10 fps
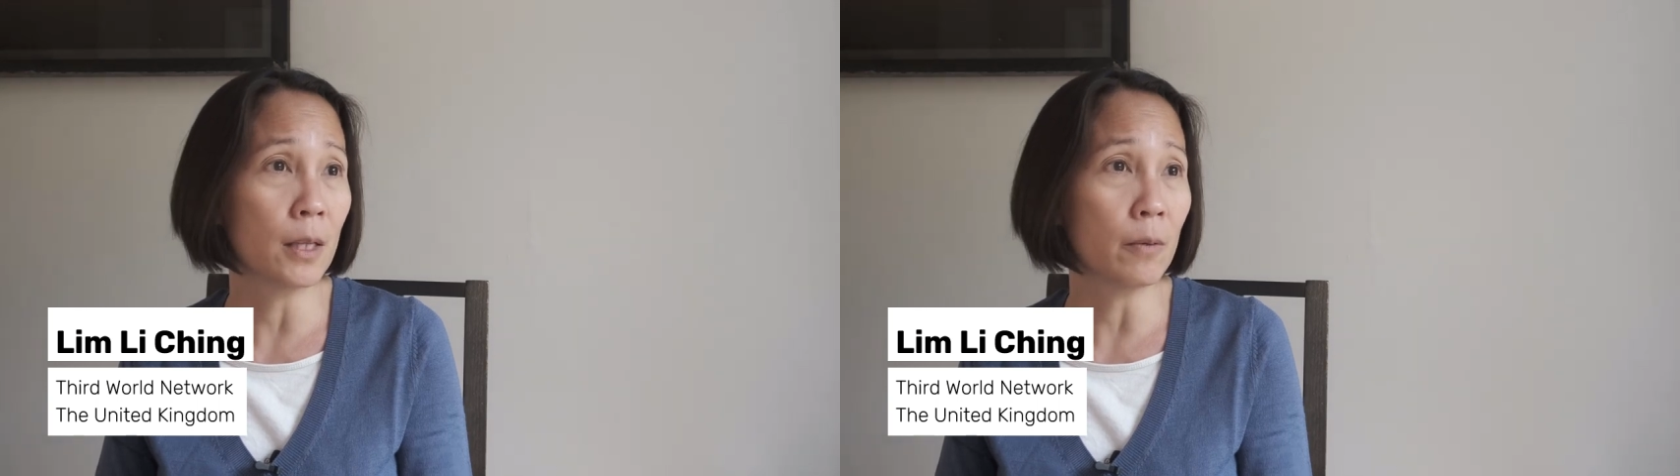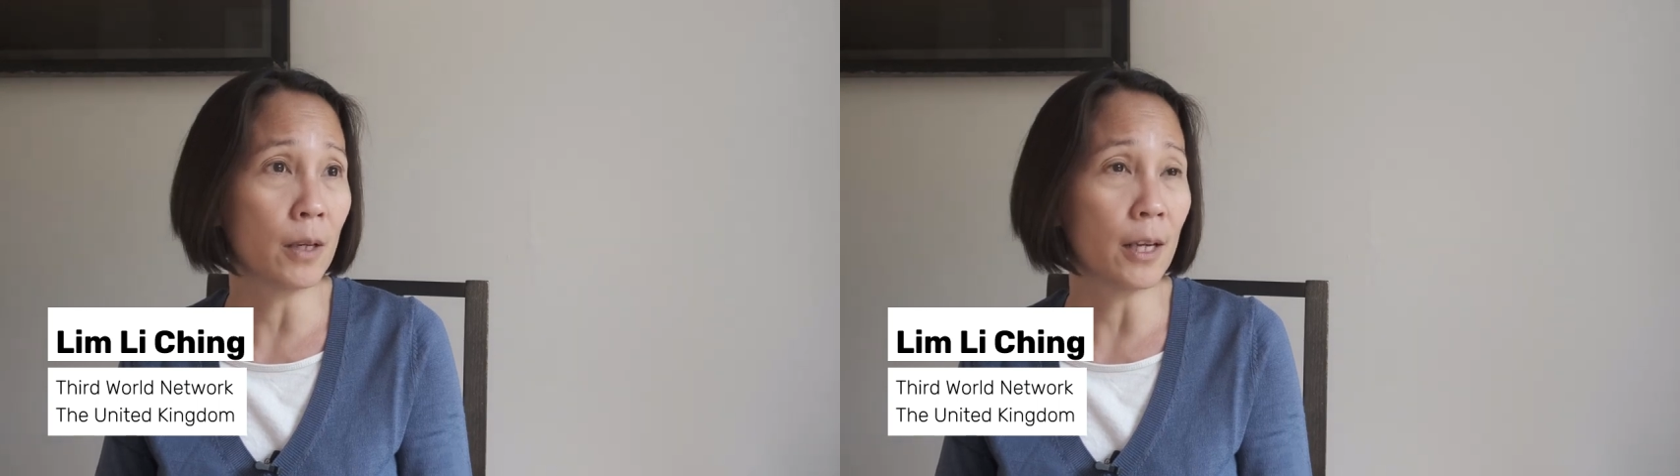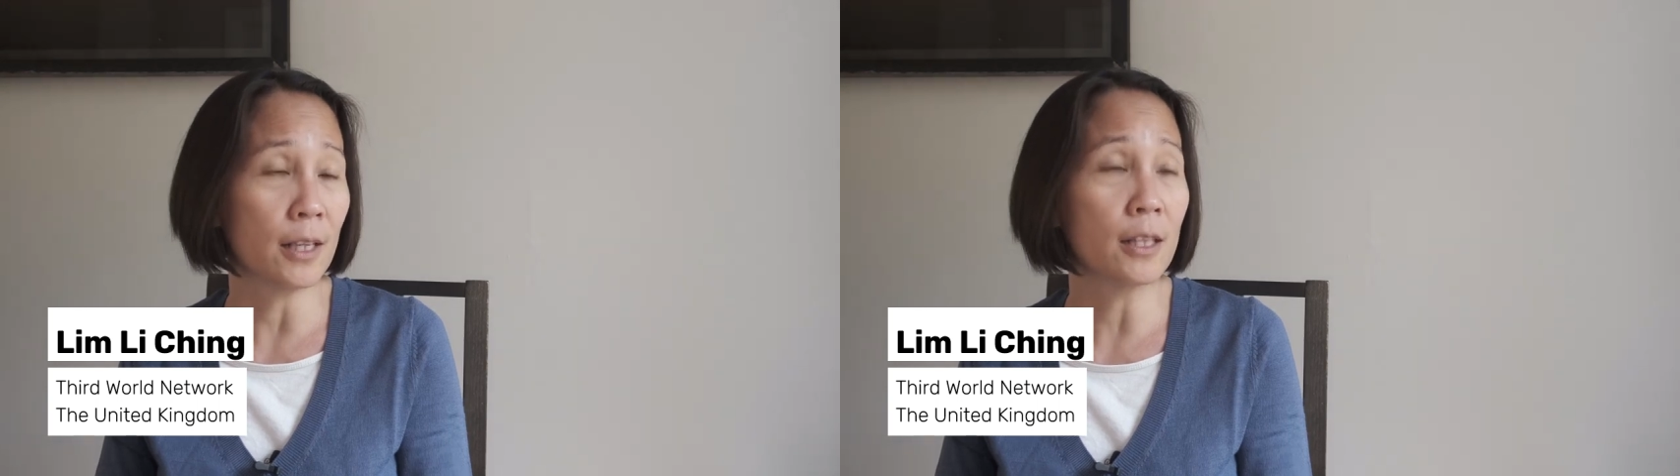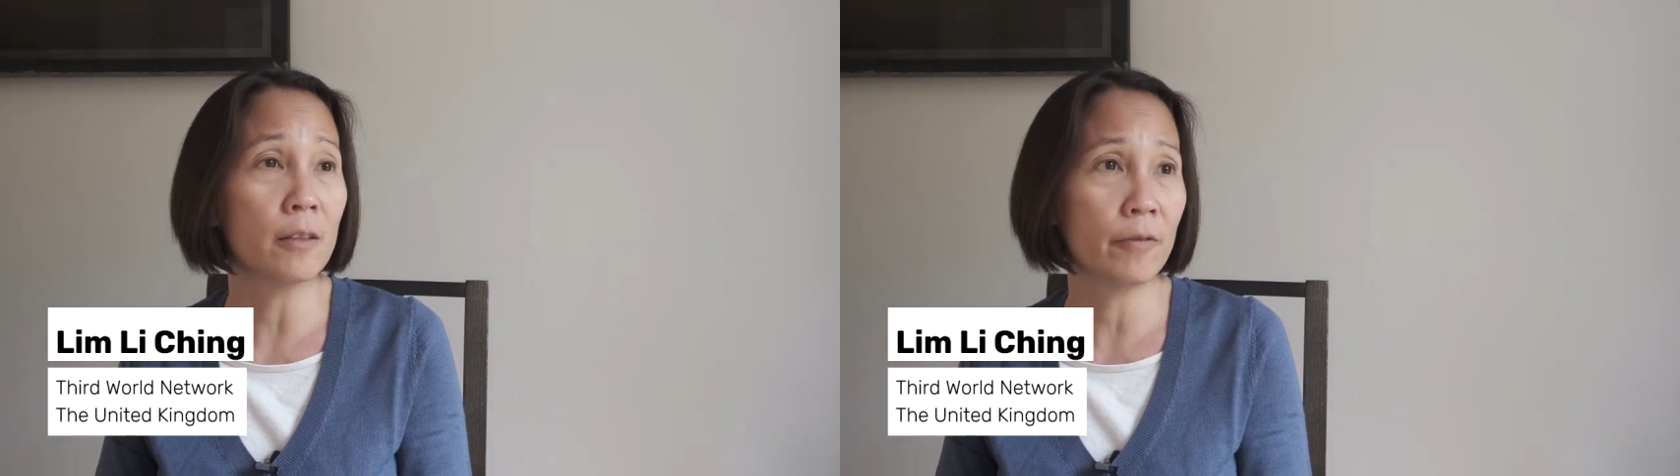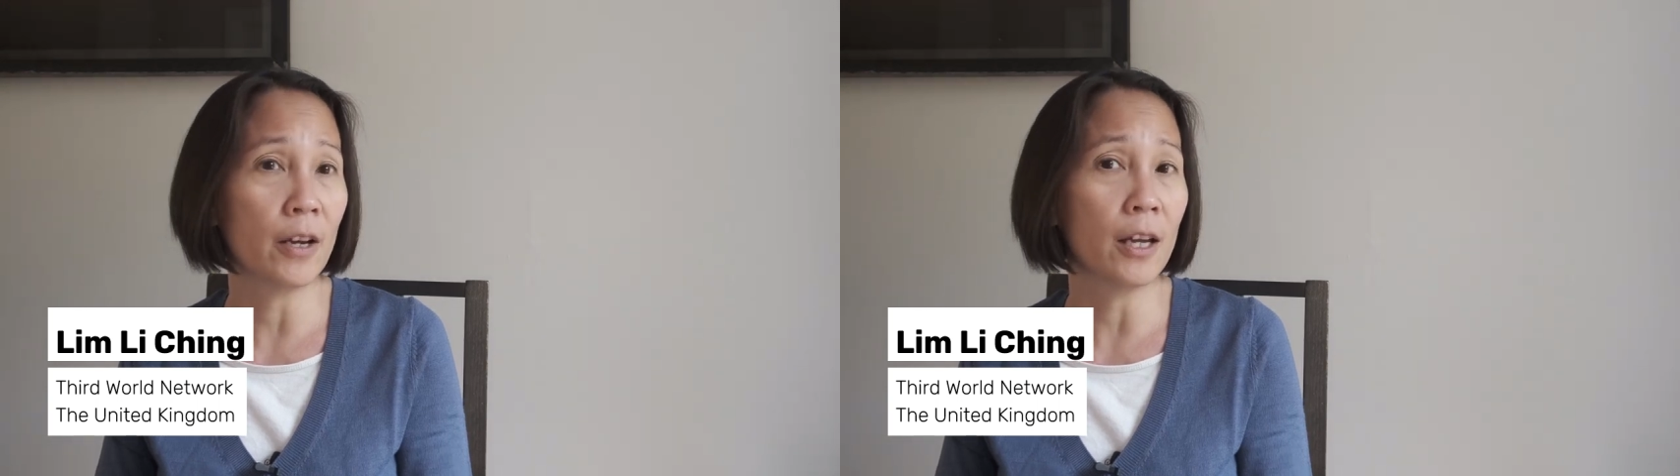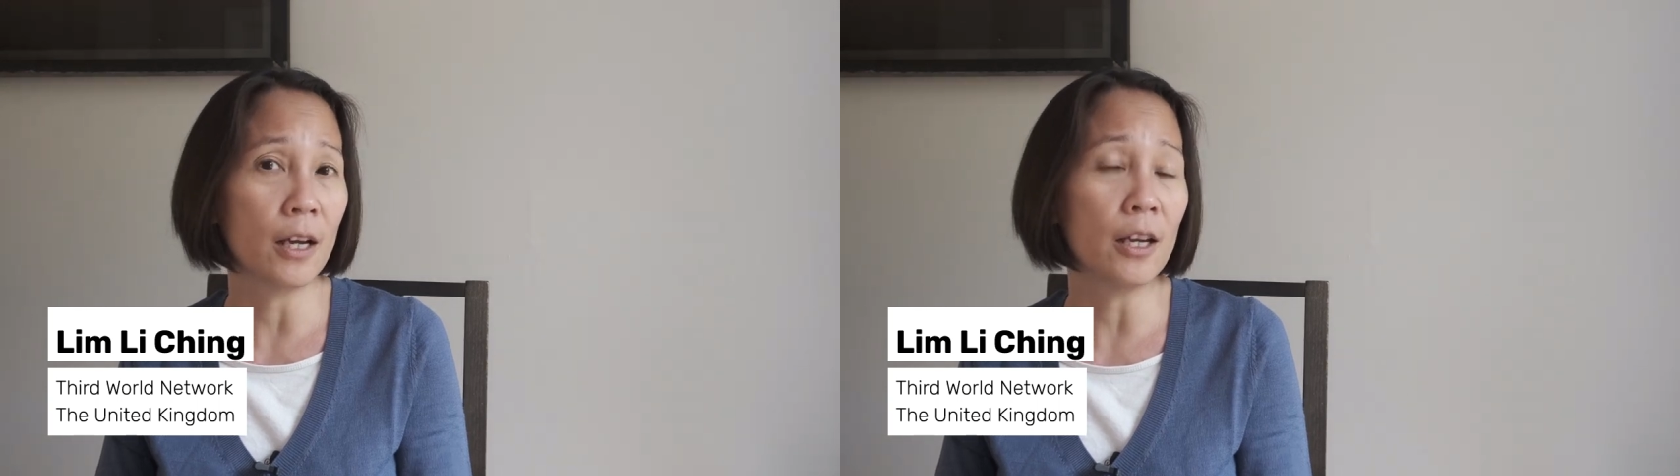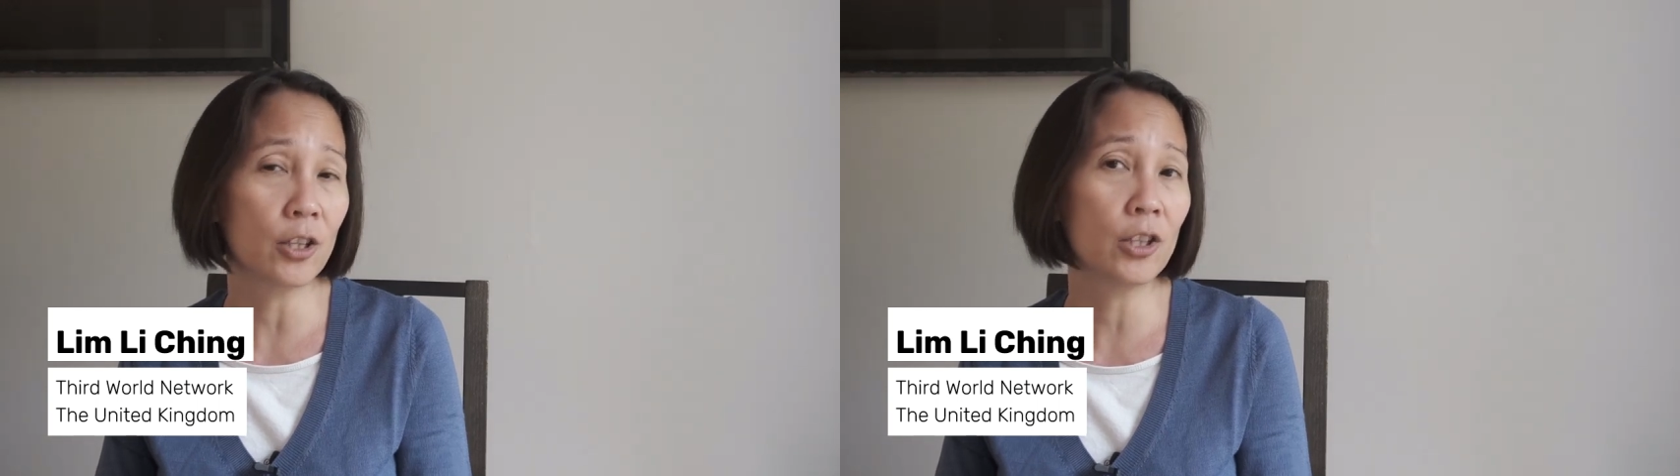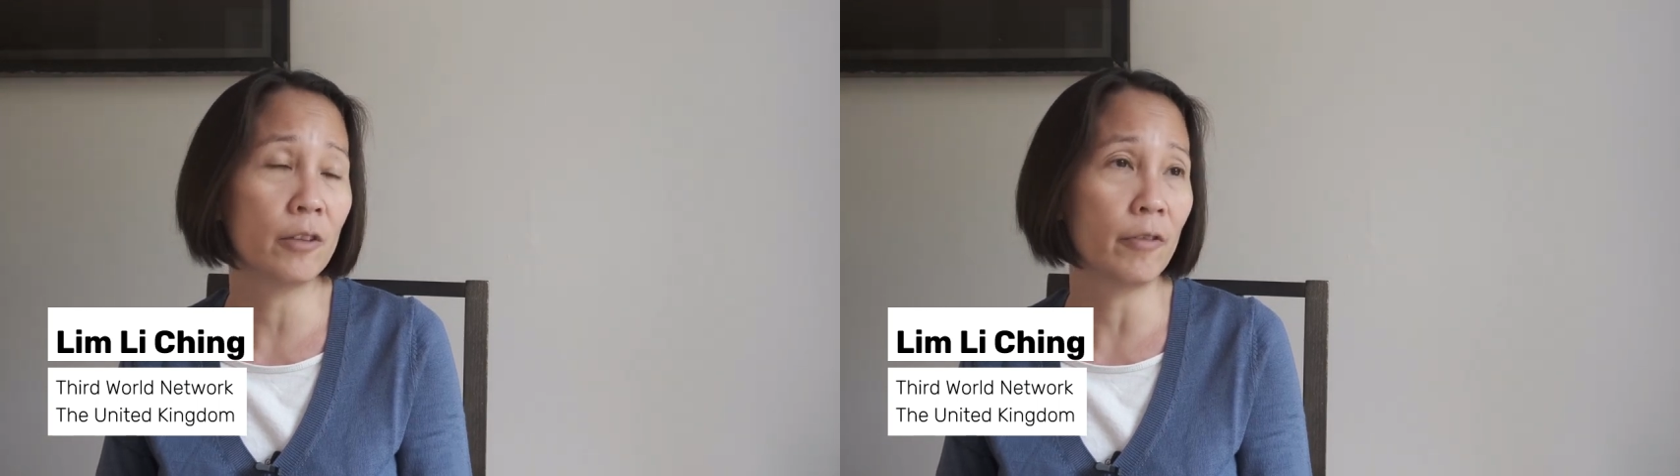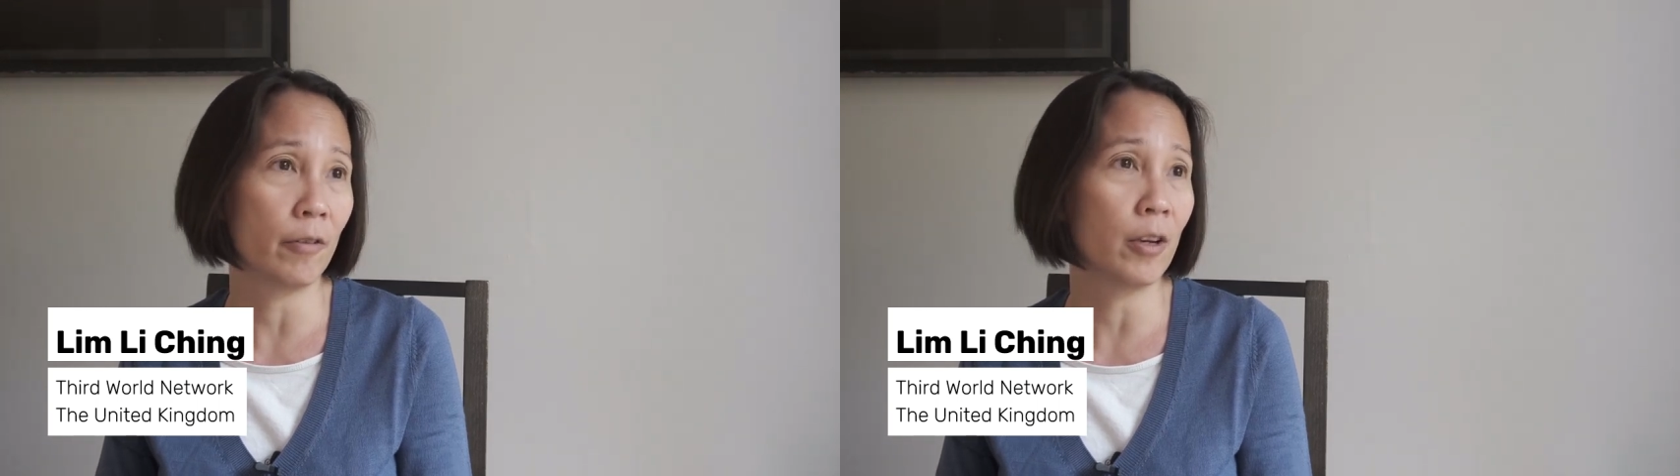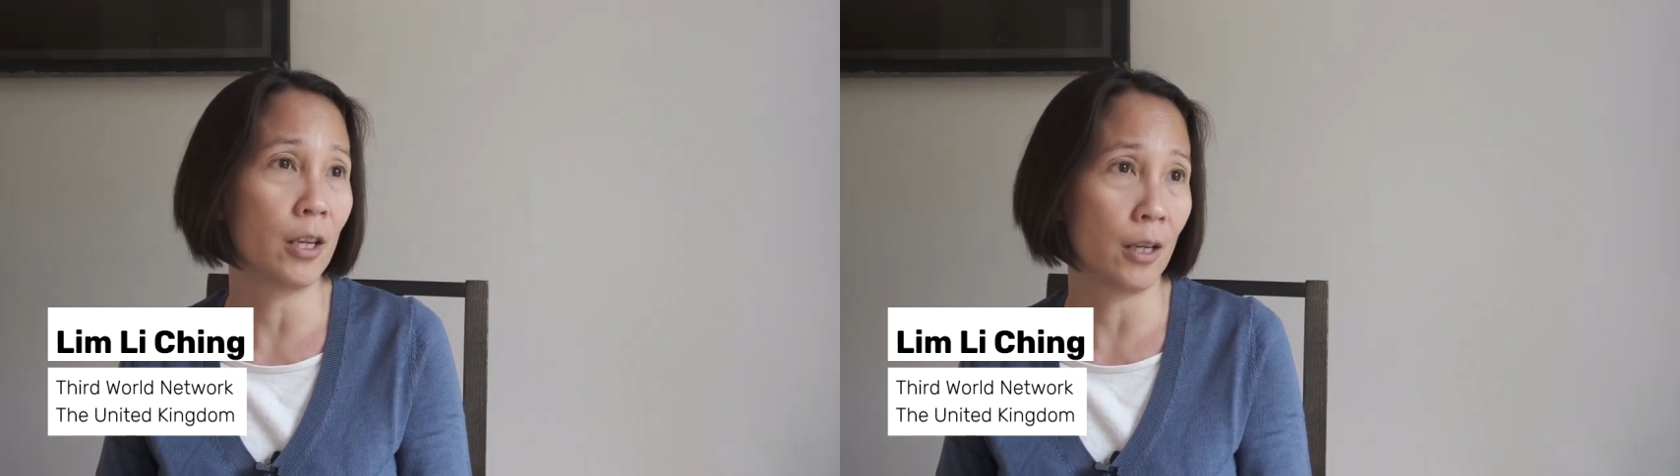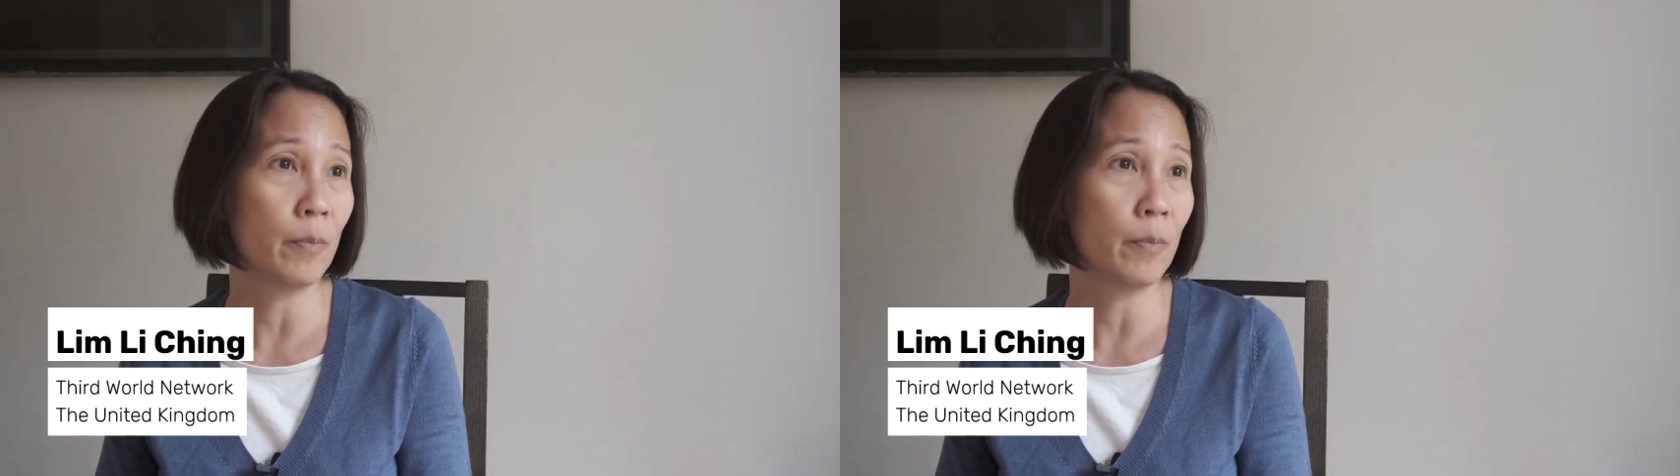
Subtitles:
that we identify are actually very